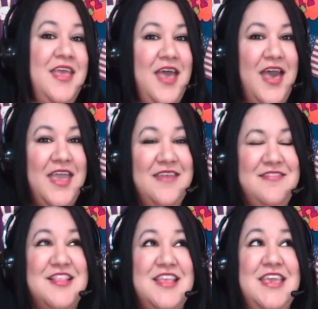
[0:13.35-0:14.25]
I have
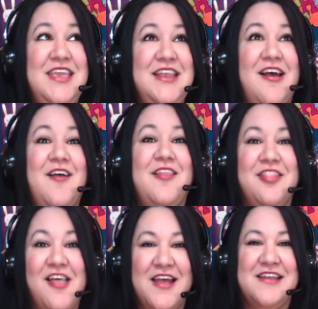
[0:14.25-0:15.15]
seen a
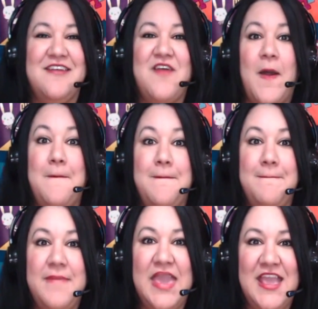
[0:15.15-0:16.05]
lot of
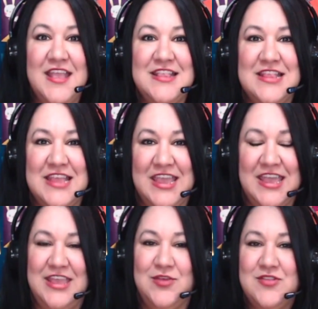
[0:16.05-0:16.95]
amazing
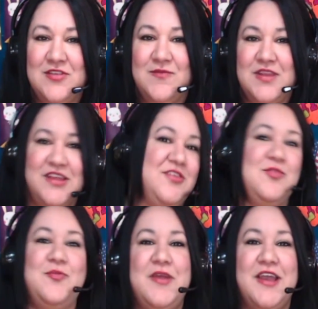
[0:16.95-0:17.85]
YouTube videos
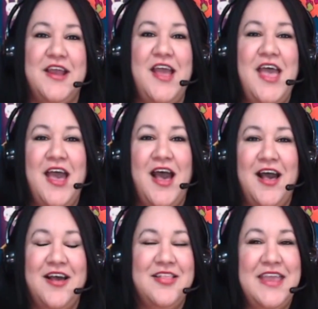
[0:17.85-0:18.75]
where
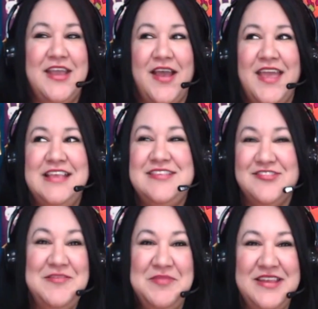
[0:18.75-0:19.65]

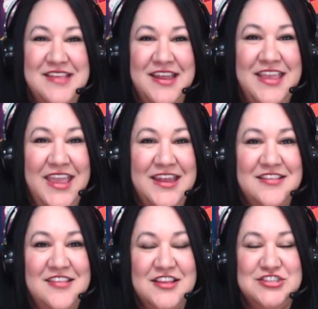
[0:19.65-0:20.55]
extremely dedicated
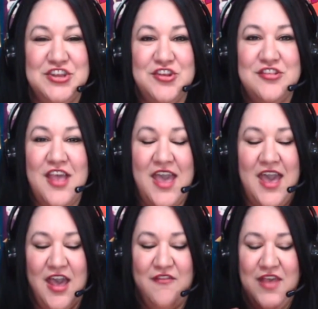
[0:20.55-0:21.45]
teachers
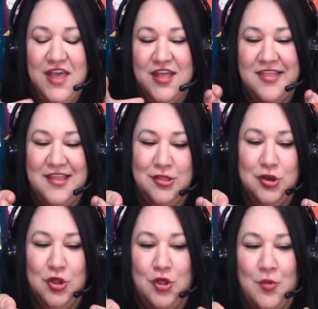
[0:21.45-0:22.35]
have like
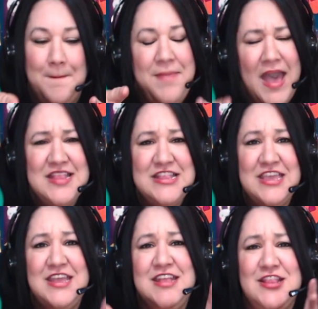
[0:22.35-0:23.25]
little
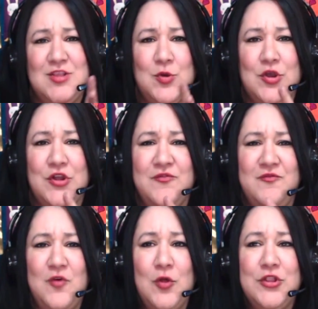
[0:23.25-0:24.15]
baskets or
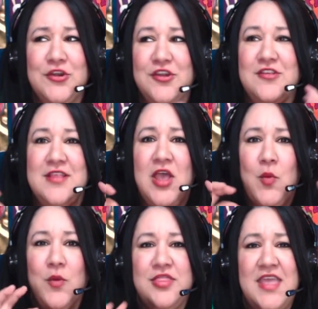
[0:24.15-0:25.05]
folders
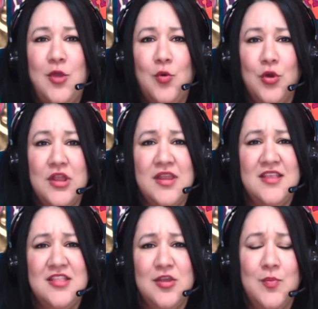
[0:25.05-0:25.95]
where they
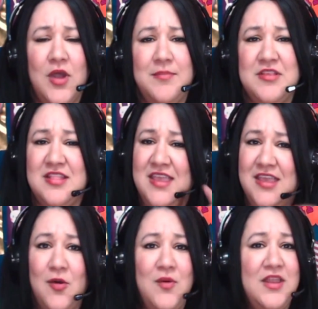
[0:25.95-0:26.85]
organize their props and they
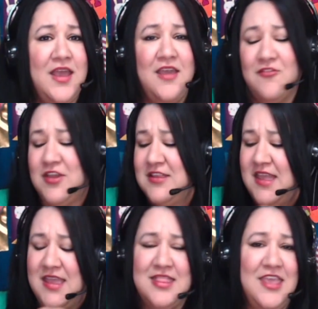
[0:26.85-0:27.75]
go in every
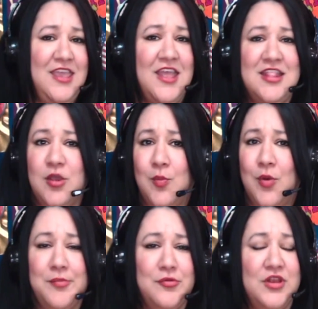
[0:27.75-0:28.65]
day and they get their
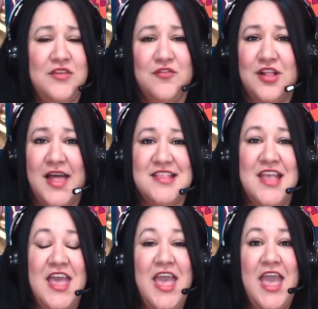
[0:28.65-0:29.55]
props ready for class,
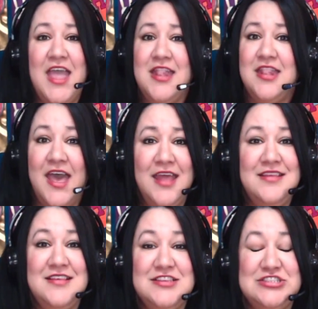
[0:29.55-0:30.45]
and that
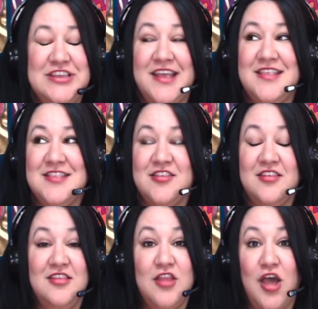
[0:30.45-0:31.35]
is just
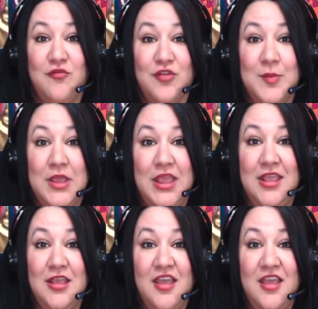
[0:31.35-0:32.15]
not for me.